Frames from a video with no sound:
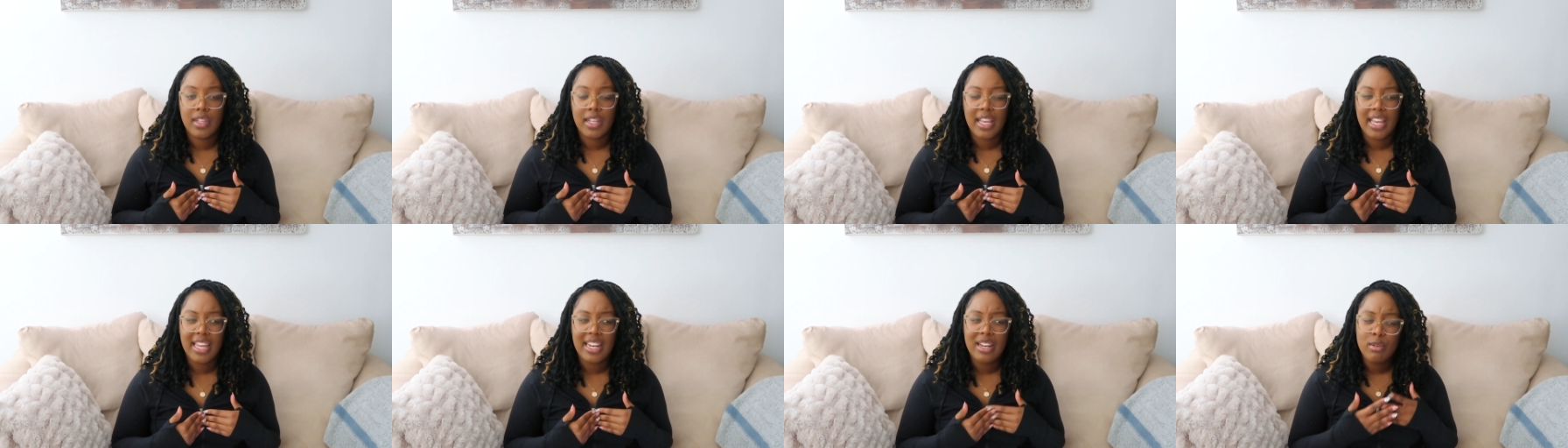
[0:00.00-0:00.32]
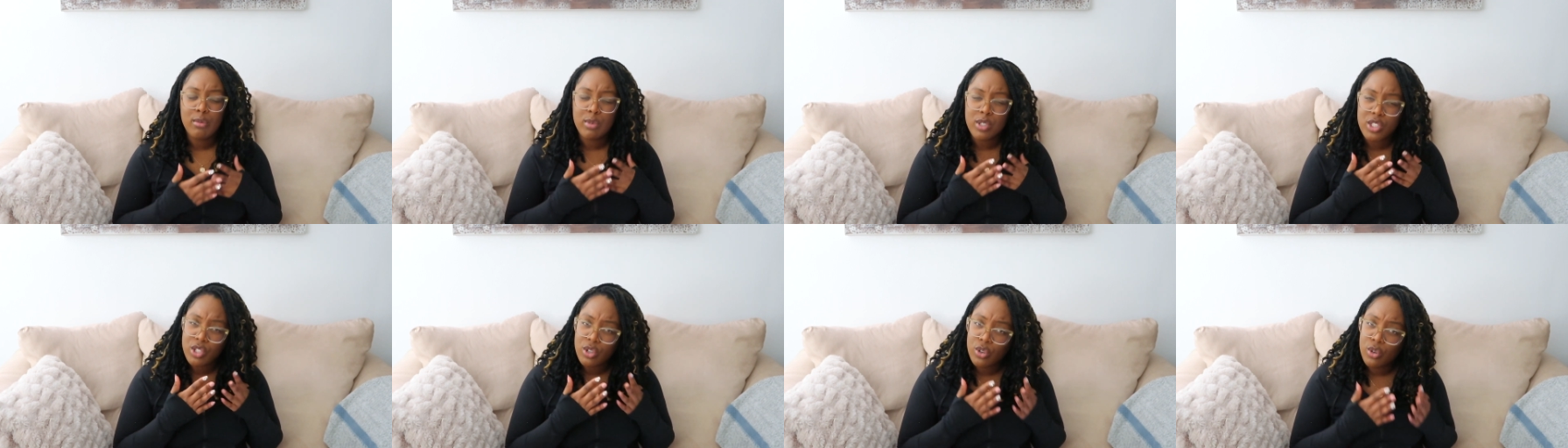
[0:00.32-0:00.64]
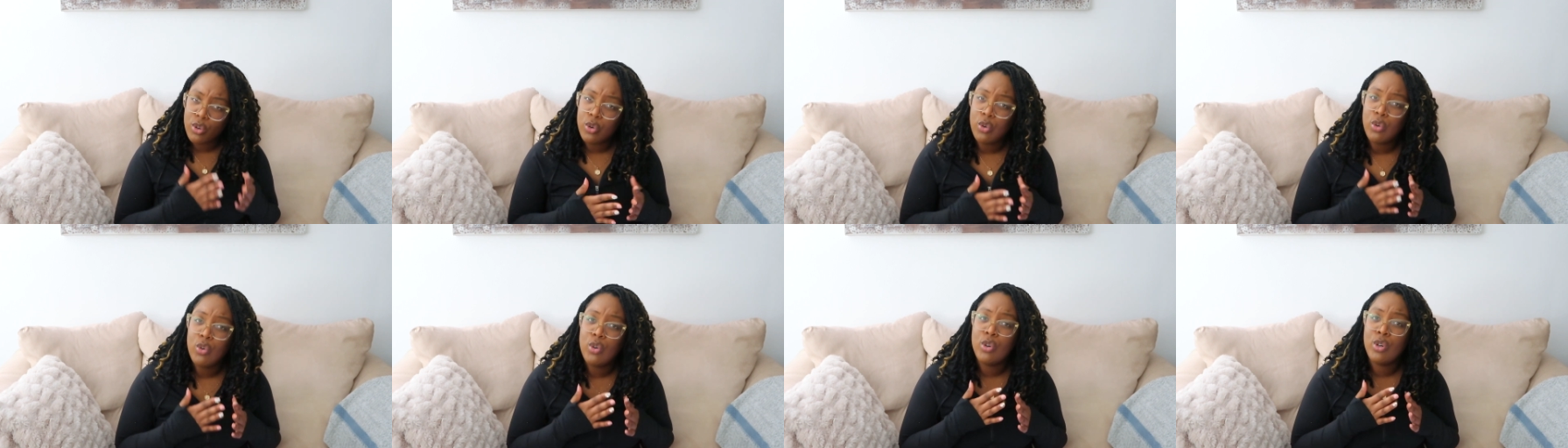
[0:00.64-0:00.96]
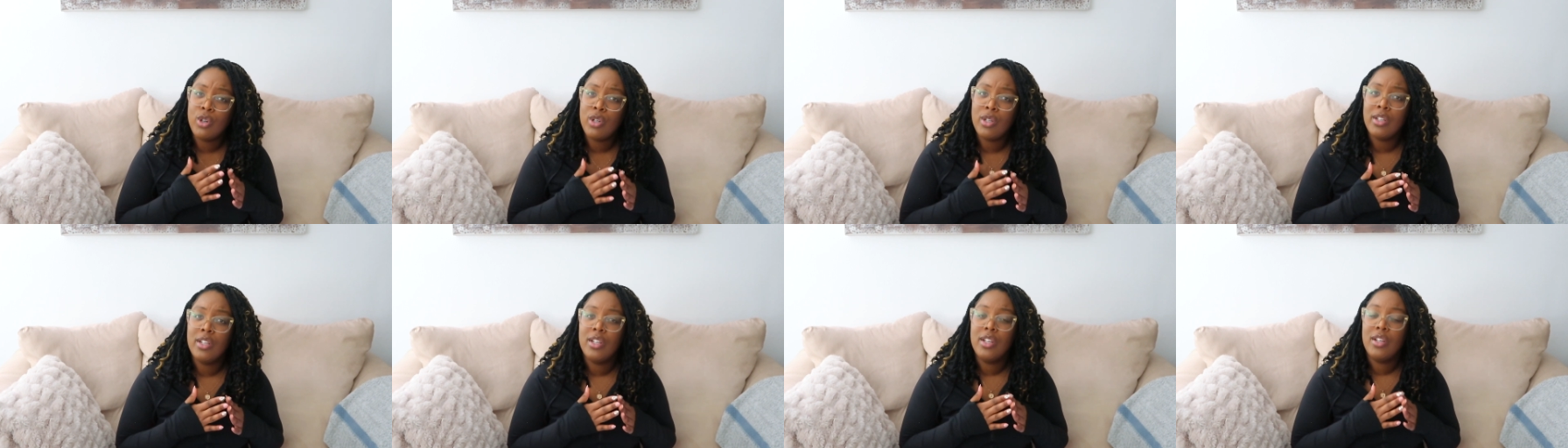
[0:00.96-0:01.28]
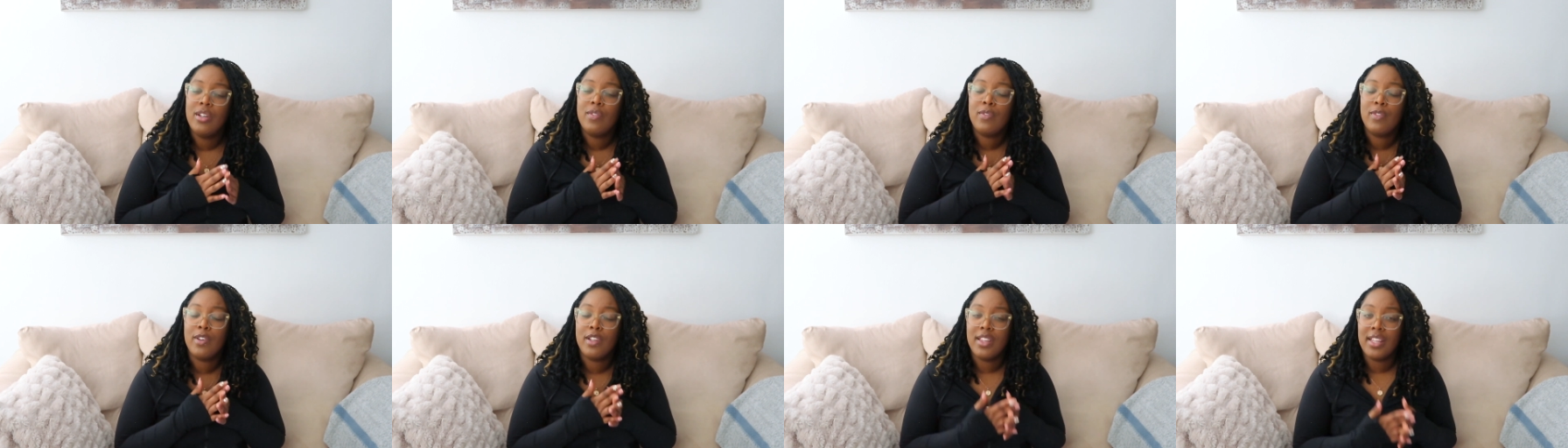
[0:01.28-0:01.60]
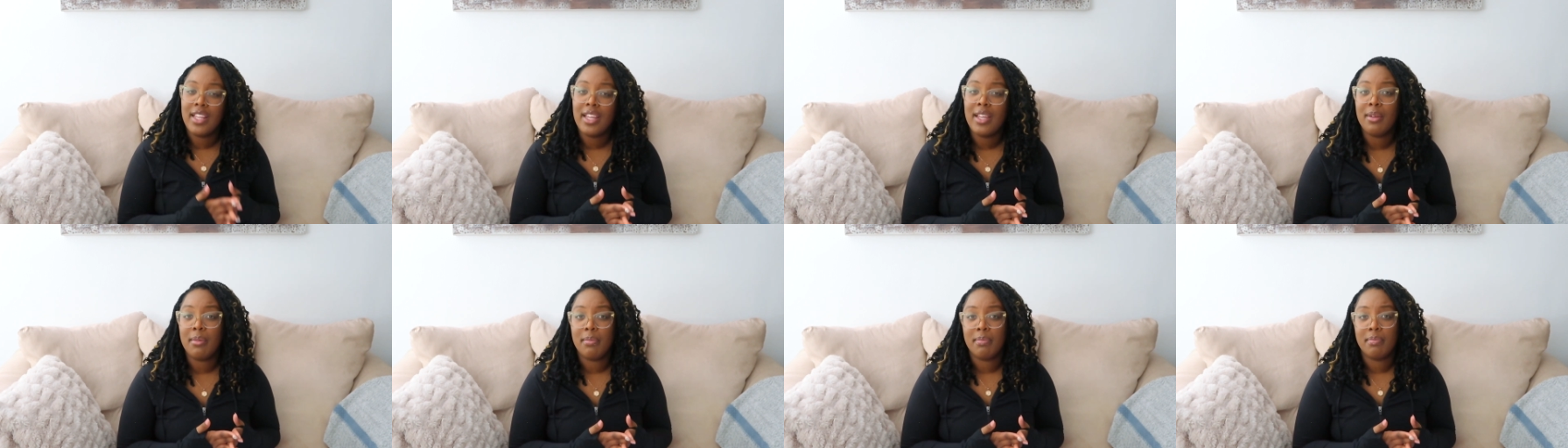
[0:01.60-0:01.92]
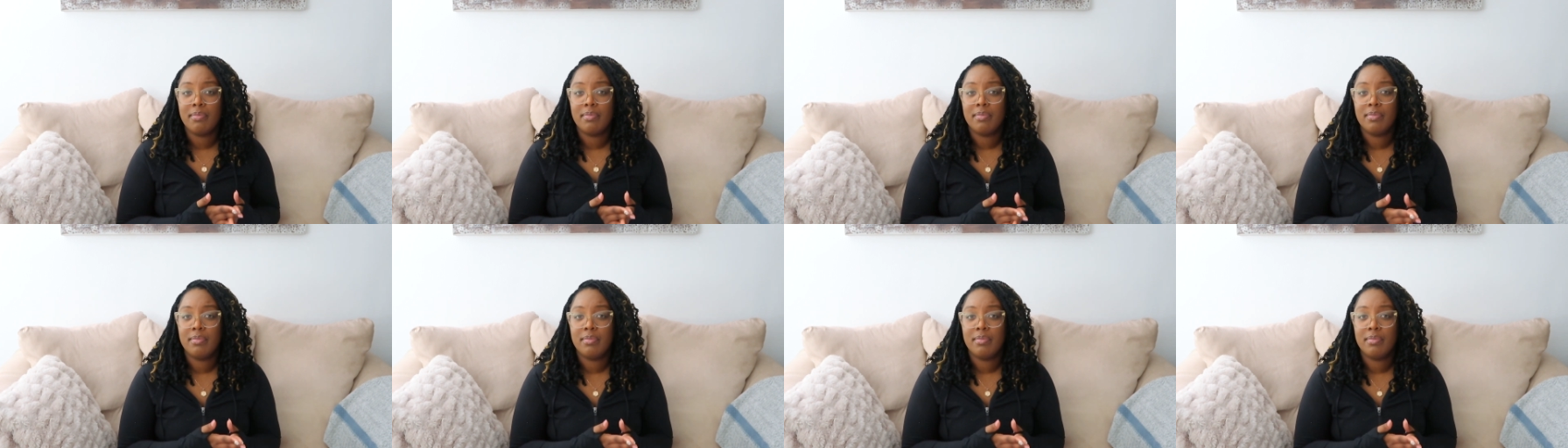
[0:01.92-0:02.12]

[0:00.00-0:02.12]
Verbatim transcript: And it was cool for them.